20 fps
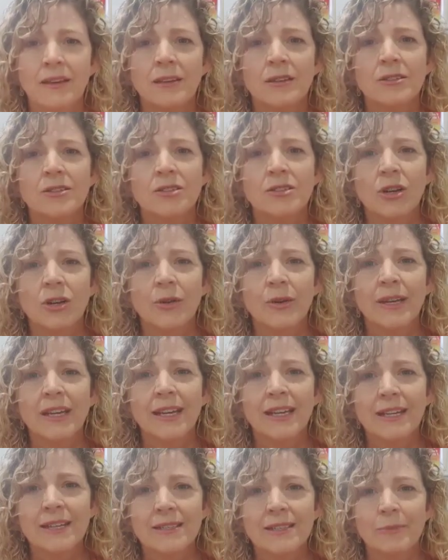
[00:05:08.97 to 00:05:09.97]
So
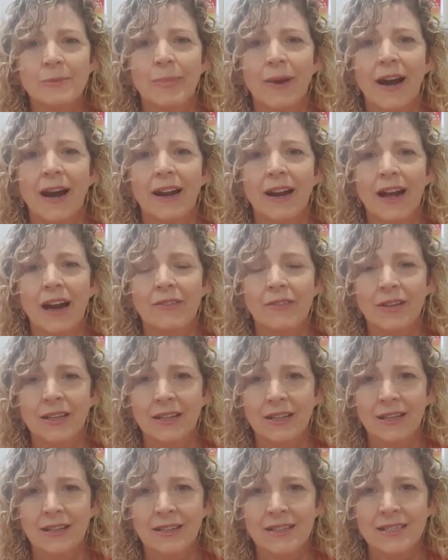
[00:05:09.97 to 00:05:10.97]
it is about having
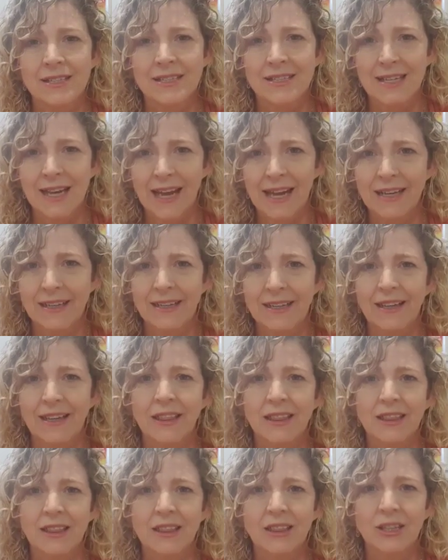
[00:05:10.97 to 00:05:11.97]
an
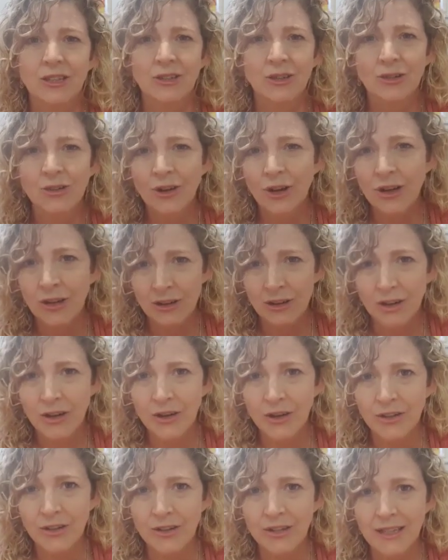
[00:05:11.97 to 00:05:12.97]
understanding that you're not
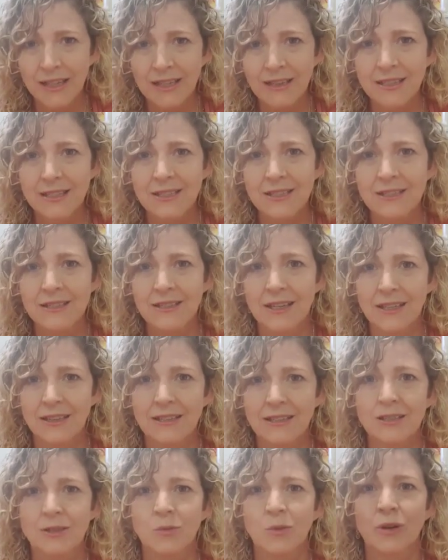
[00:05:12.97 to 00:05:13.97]
alone in
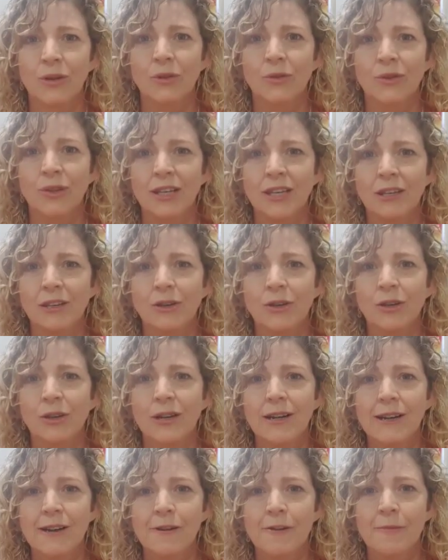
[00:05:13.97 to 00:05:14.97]
this world,
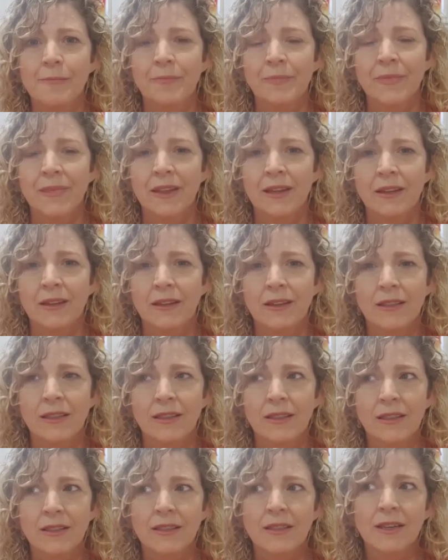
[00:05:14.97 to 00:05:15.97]

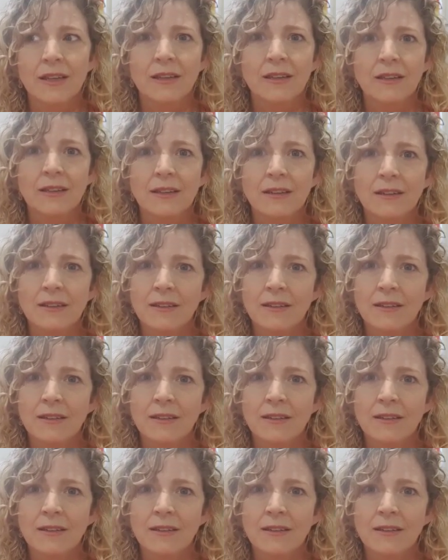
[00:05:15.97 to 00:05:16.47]
that